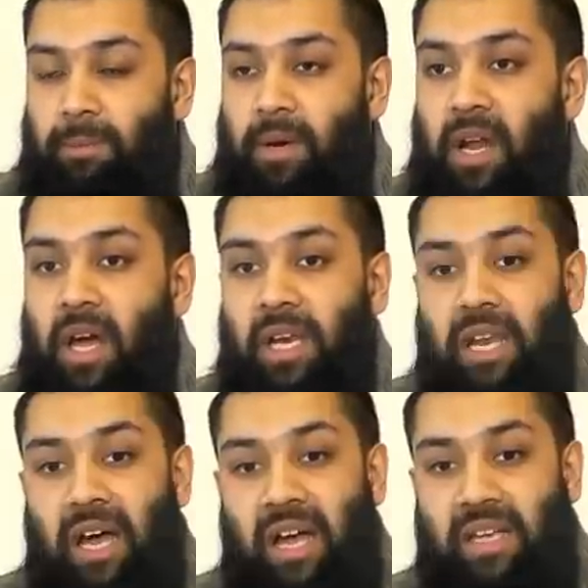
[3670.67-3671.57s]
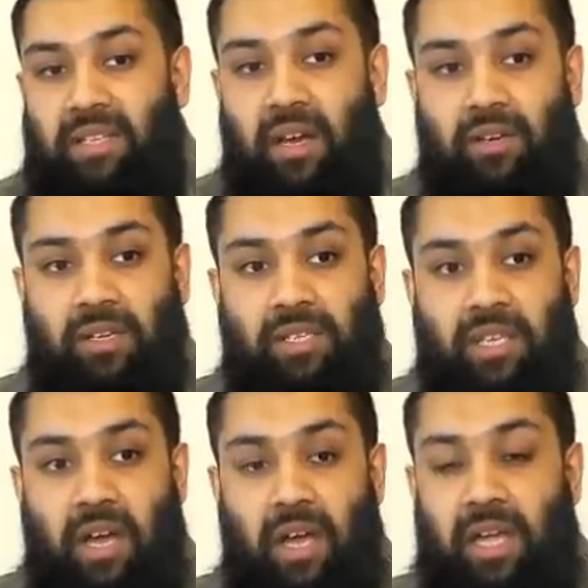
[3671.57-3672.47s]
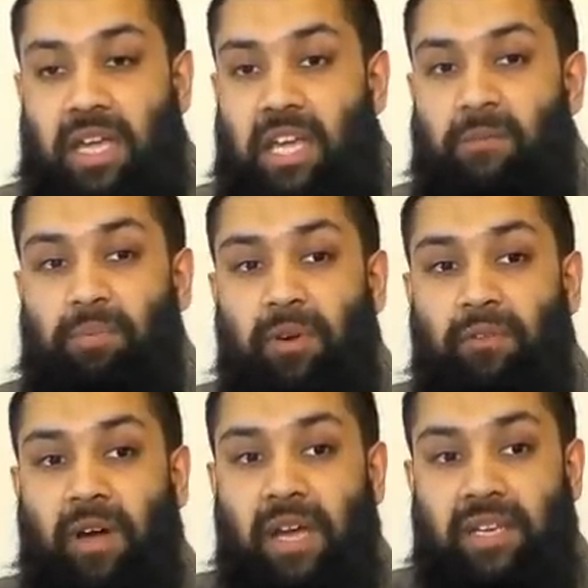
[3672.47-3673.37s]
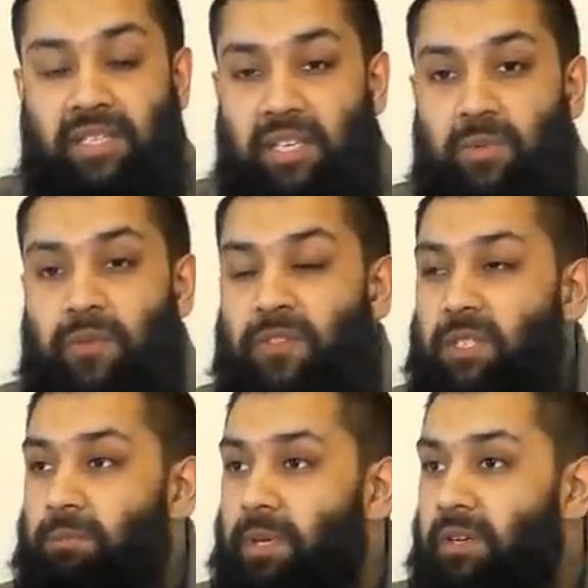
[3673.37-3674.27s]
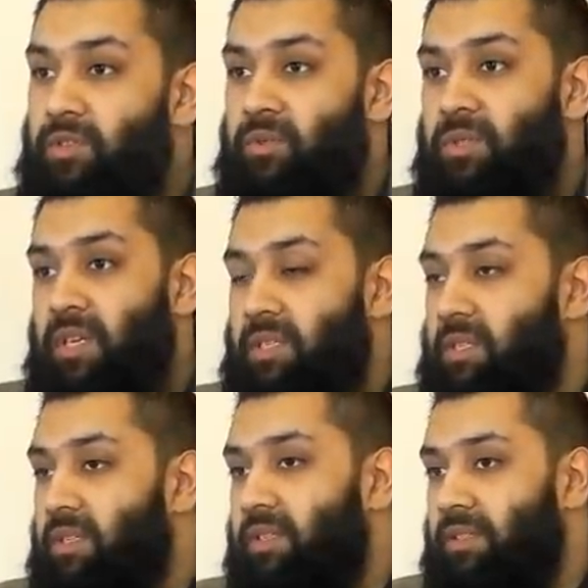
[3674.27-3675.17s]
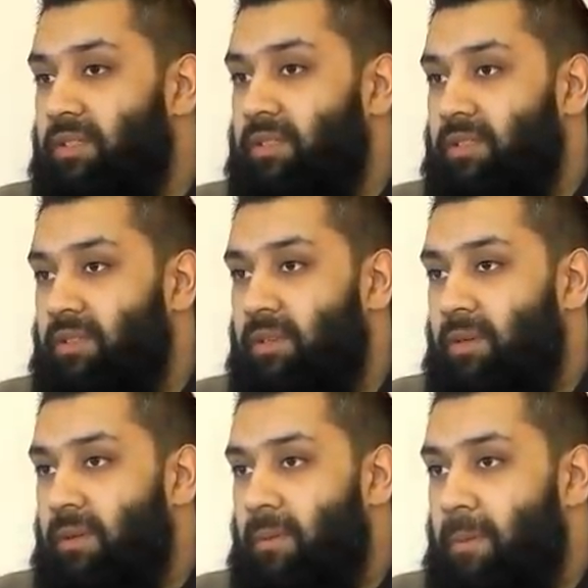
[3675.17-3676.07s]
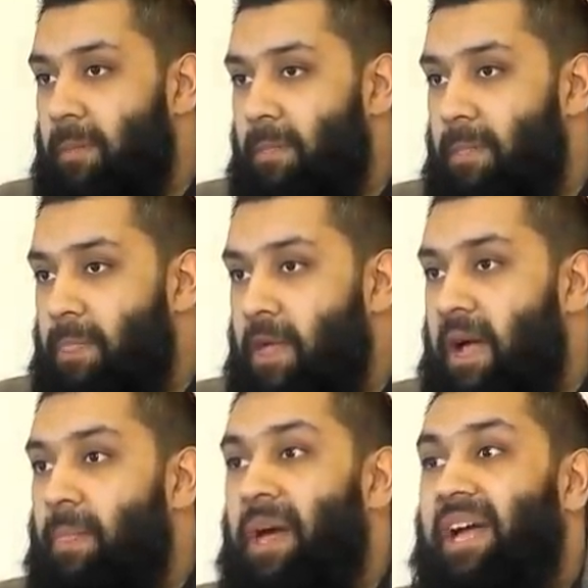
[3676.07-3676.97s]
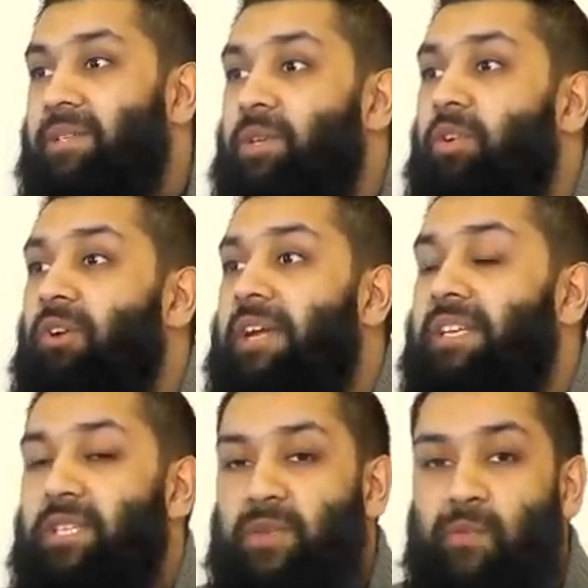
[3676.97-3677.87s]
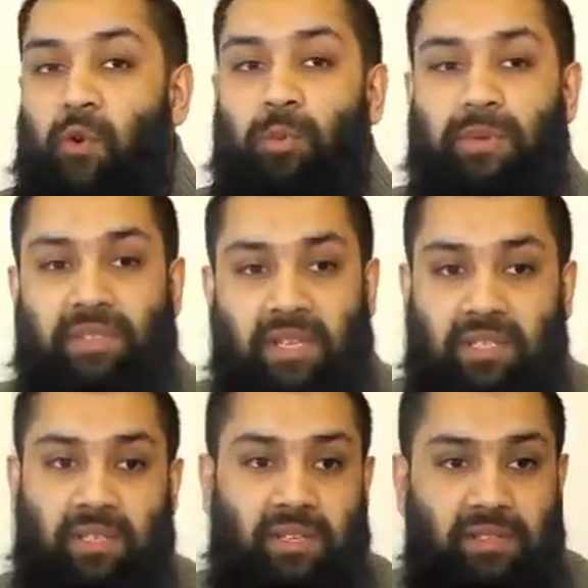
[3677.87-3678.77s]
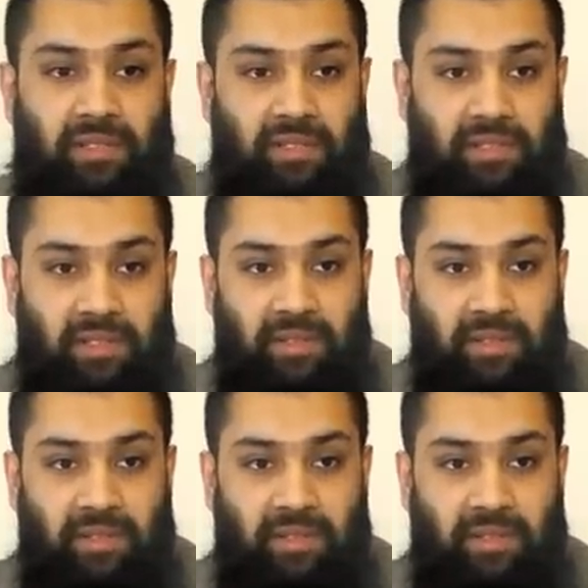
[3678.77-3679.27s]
But Allah is Ar-Razzaq. He provides us with spiritual sustenance. And that is the greatest form of sustenance.